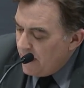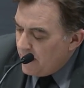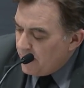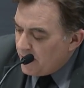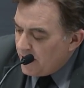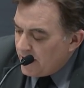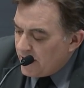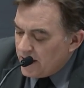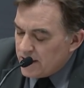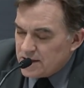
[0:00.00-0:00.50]

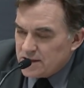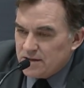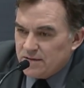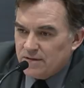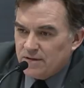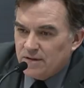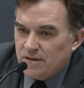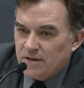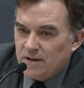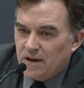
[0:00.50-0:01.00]
But I guess
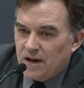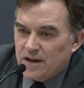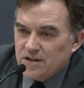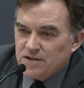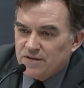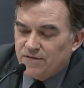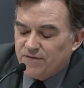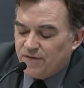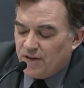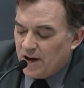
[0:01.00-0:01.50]
as
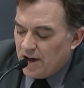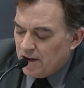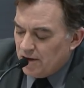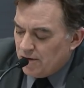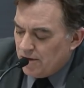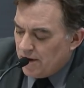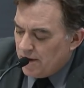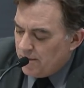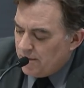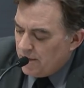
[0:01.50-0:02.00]
a
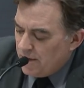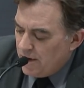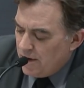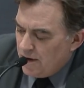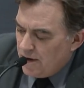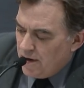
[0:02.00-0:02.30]
follow-up,